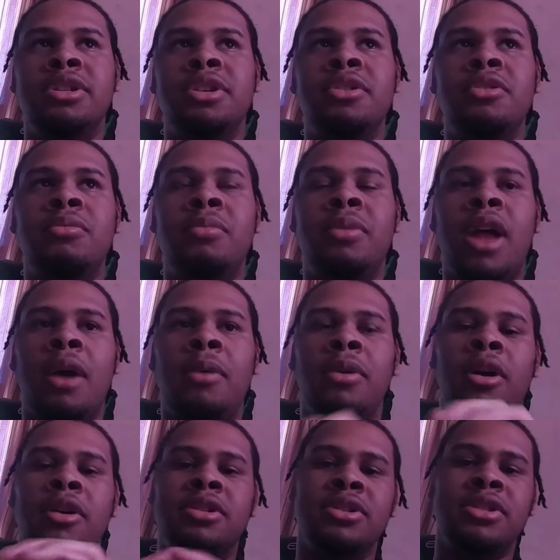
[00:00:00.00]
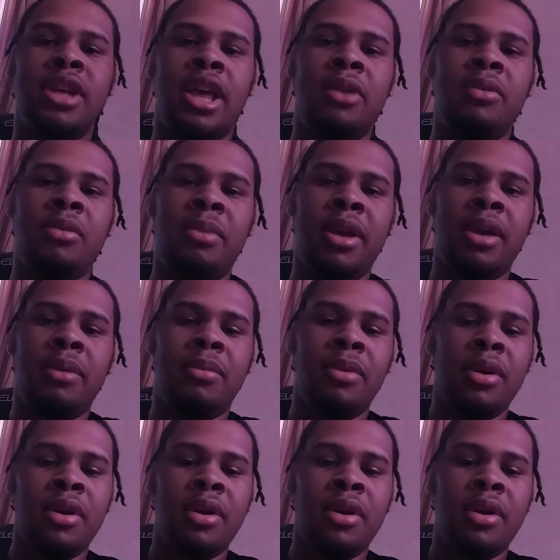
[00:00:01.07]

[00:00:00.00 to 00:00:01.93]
too, but I would also say he would be